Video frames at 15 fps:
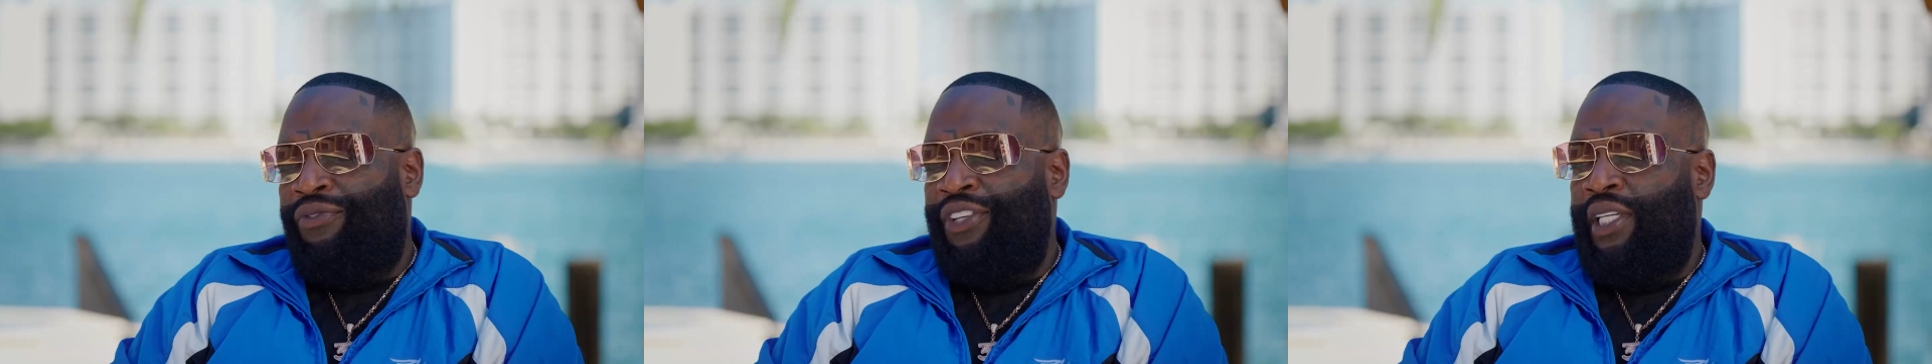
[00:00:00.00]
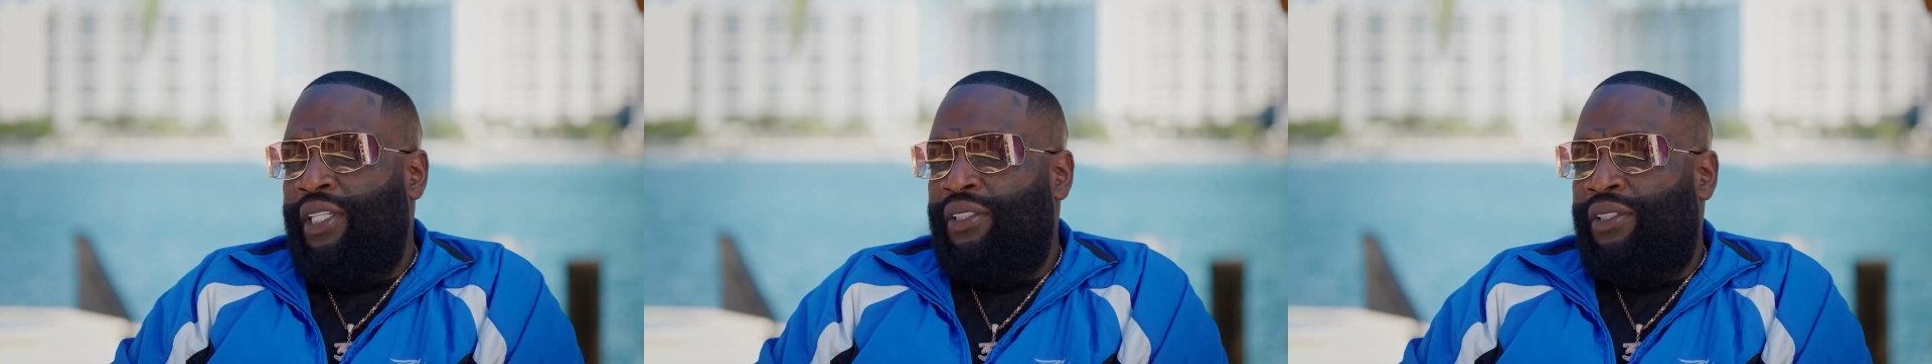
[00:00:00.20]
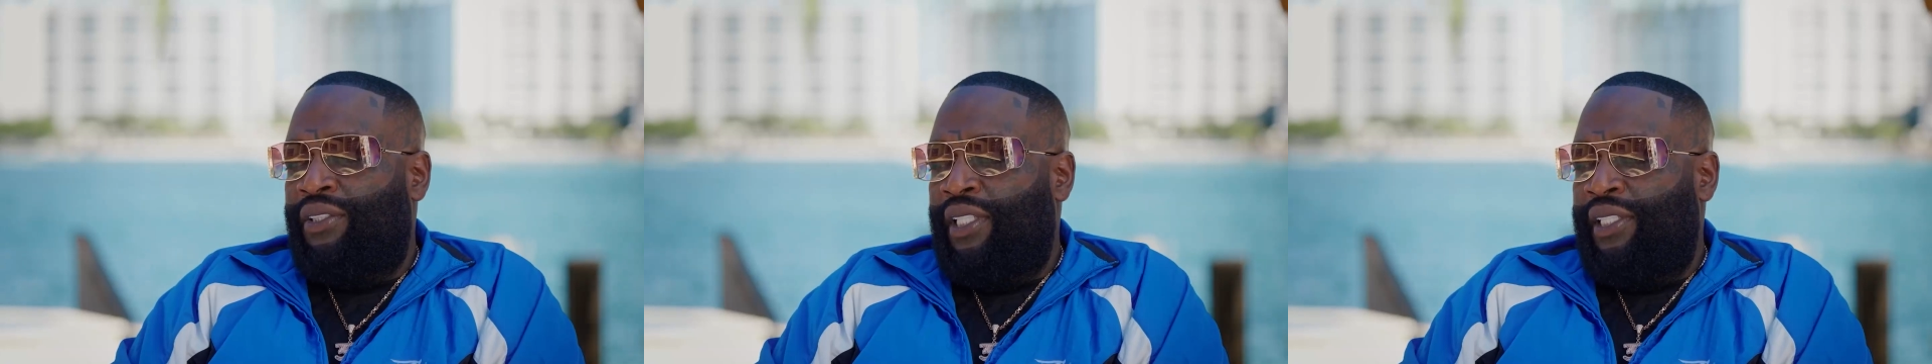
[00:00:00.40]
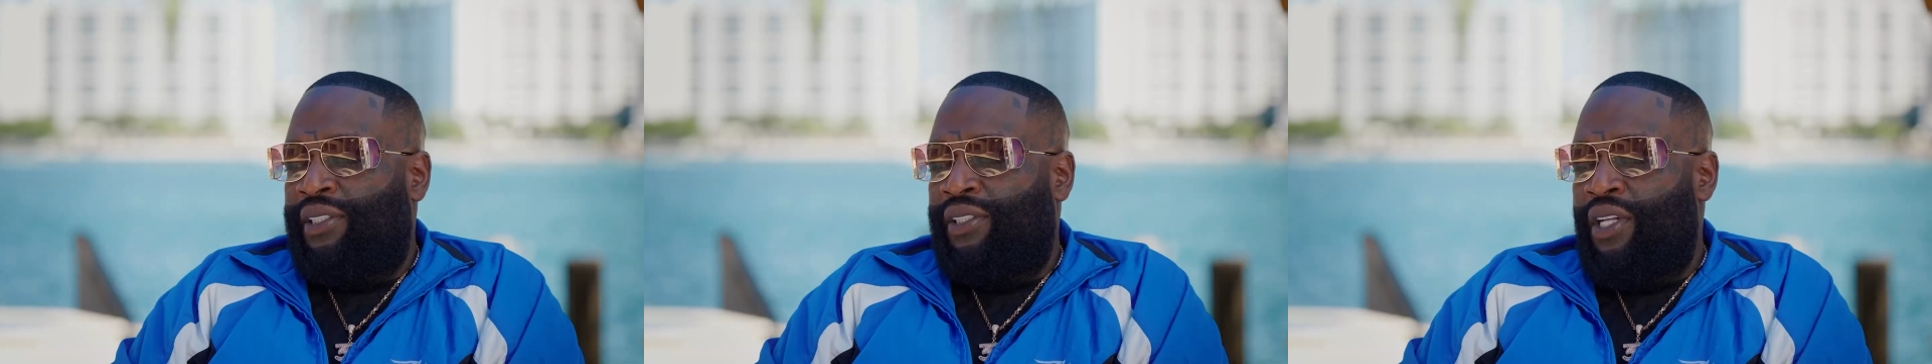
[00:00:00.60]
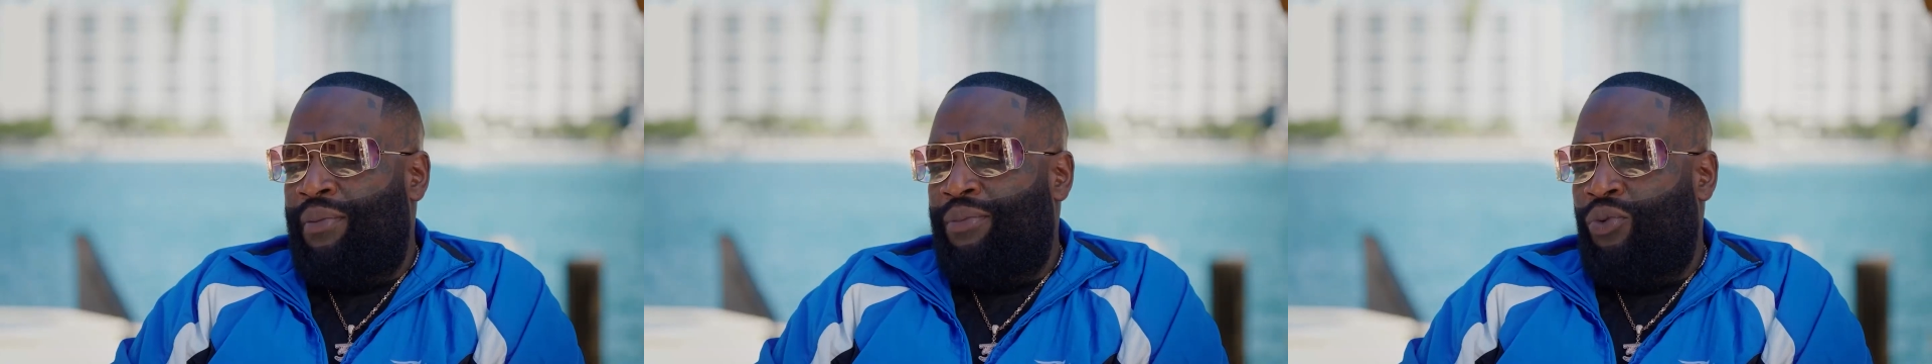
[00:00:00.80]
investments
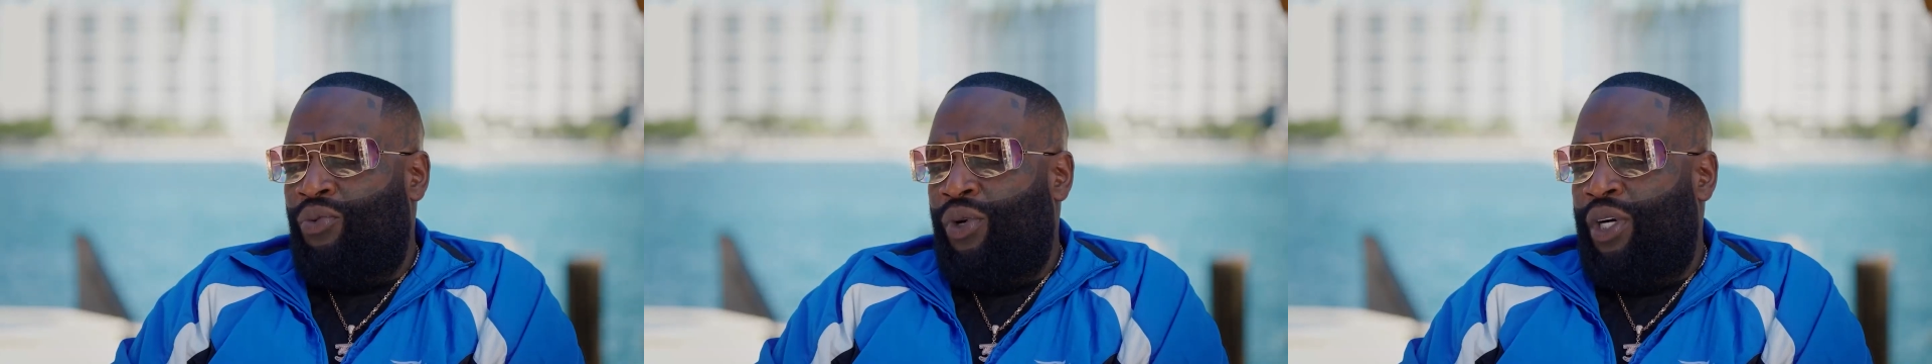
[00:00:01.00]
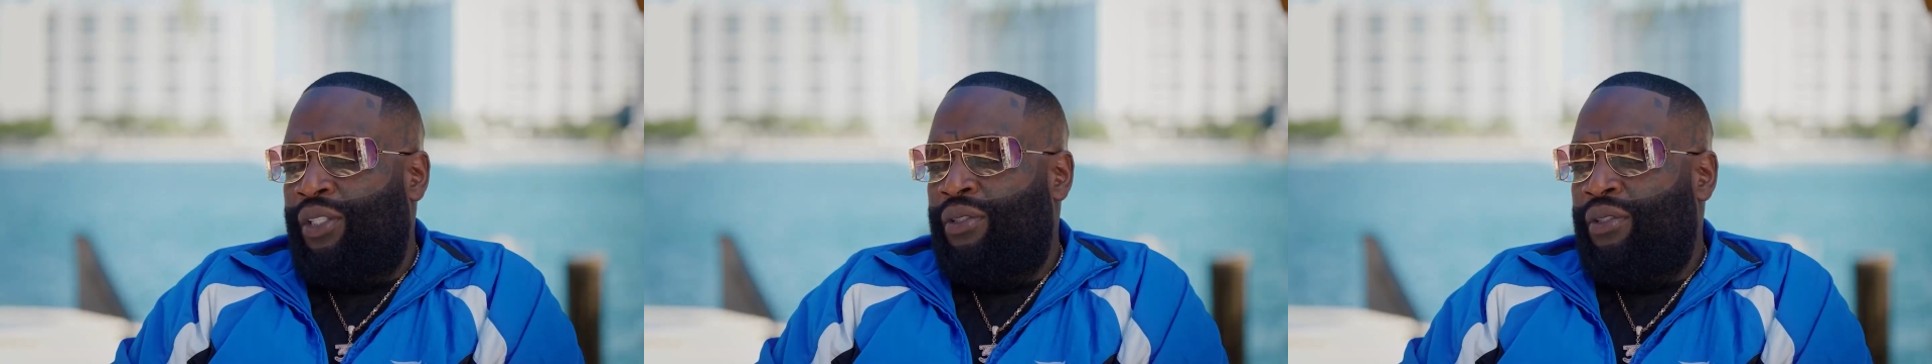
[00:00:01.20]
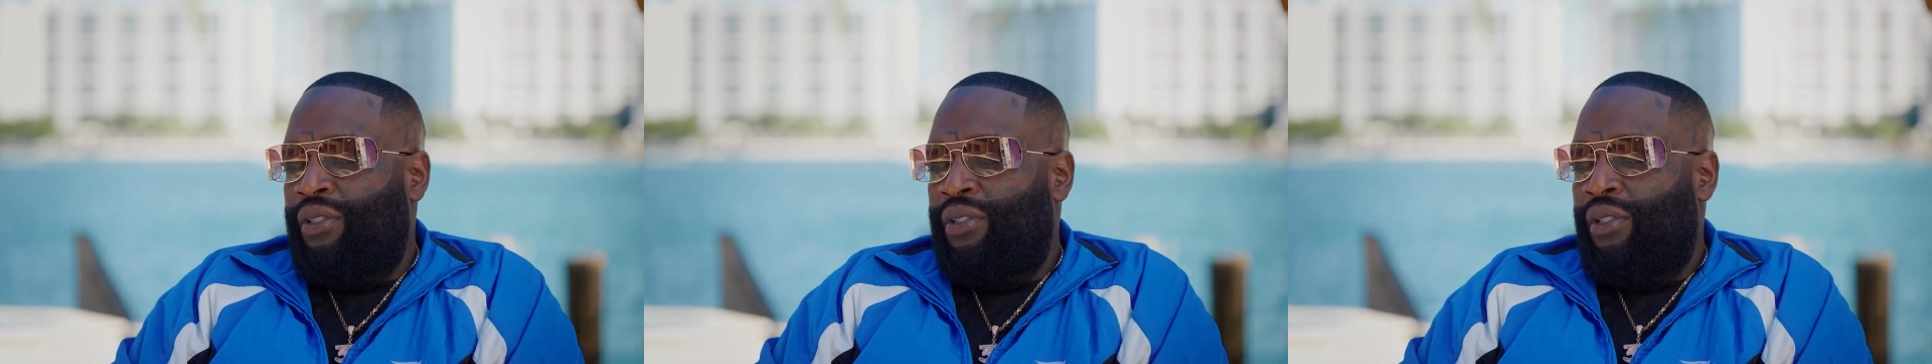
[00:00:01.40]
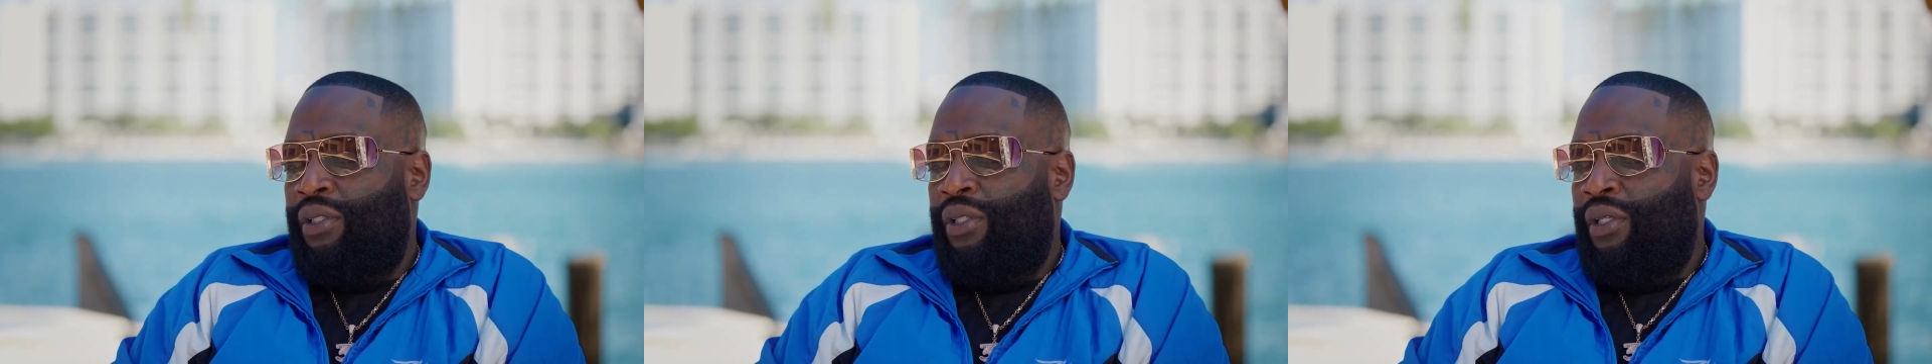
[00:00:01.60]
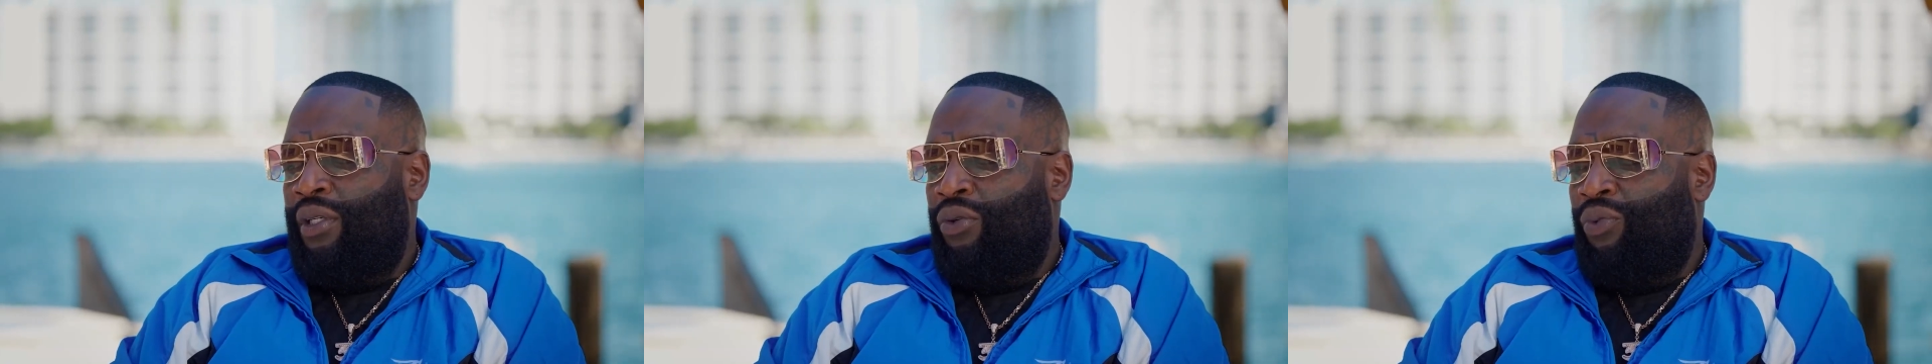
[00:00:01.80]
have provided a more
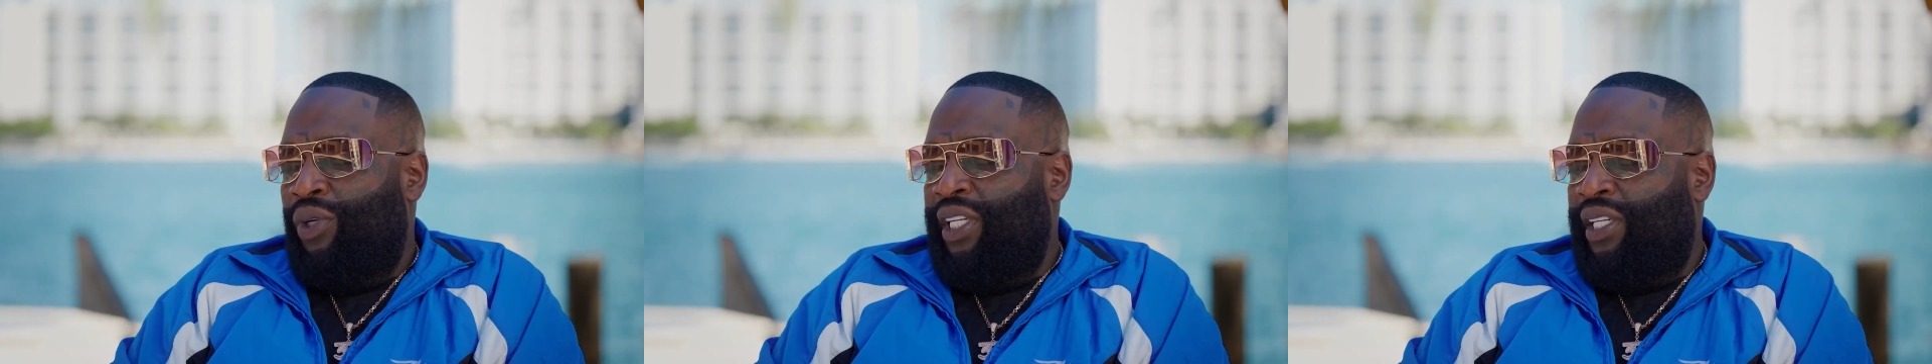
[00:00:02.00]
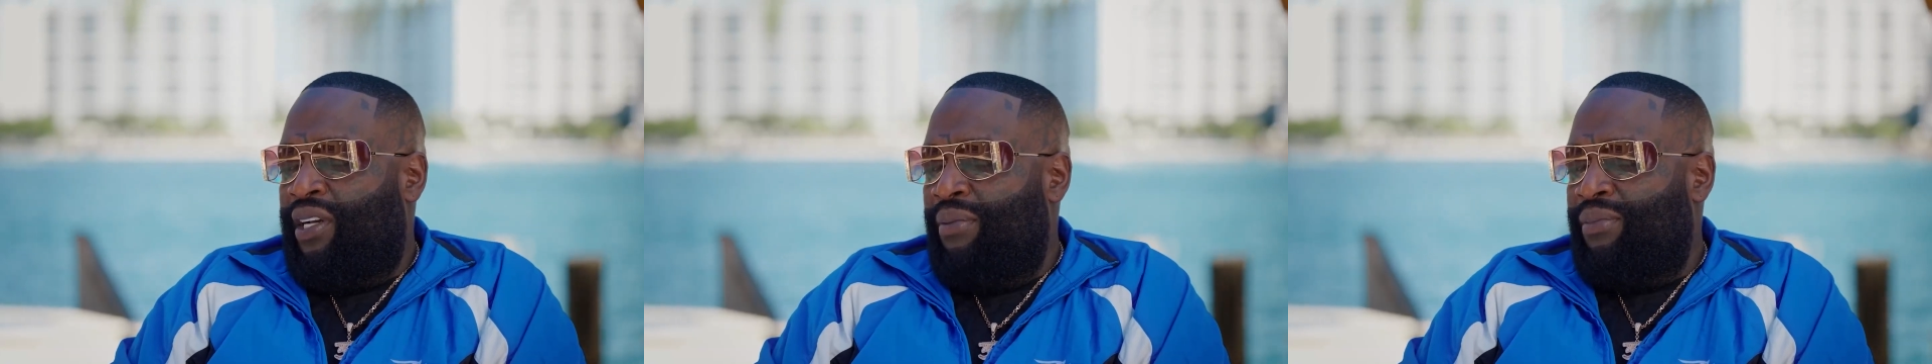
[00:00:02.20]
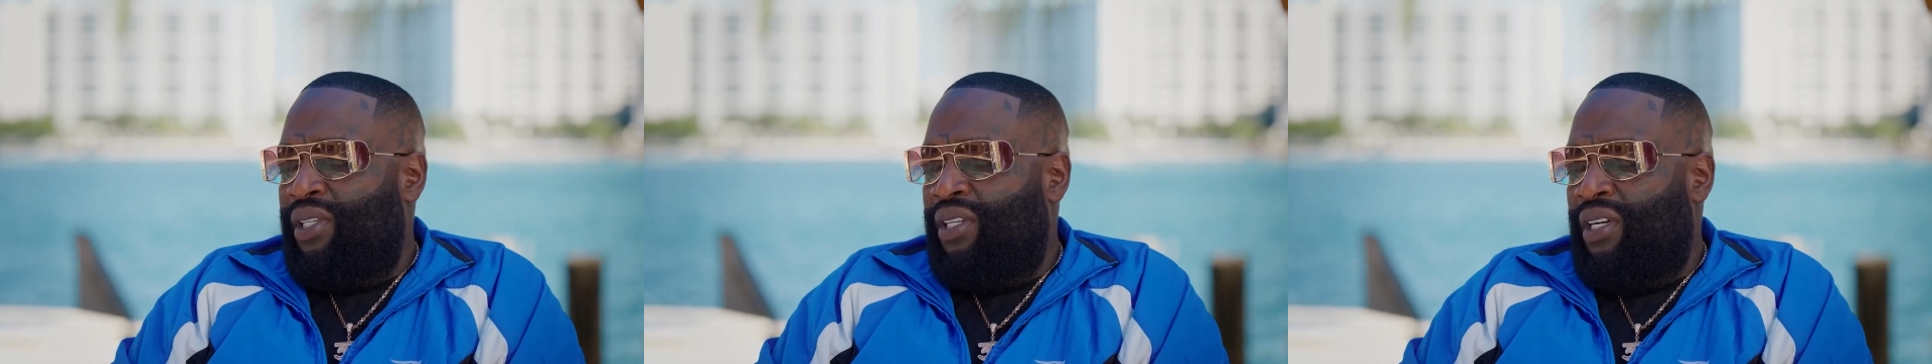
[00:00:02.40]
consistent and